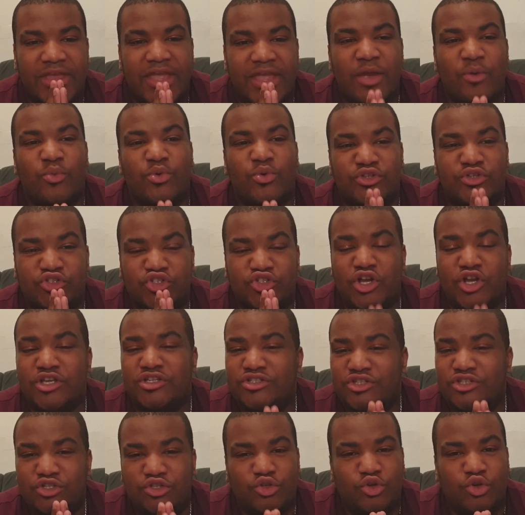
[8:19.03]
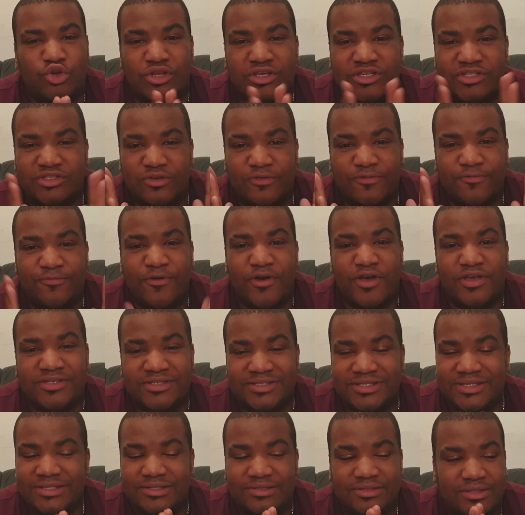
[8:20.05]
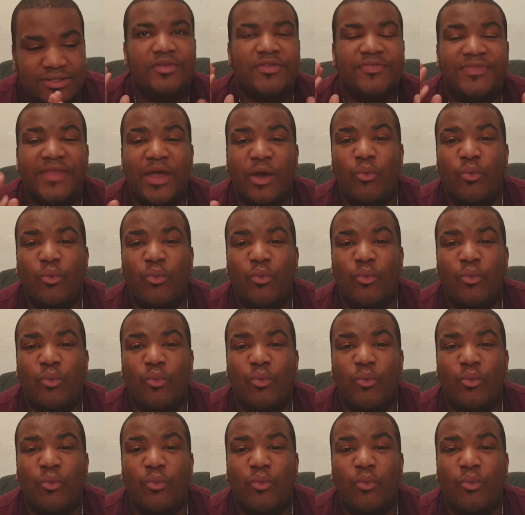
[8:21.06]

It was just as good as the first season.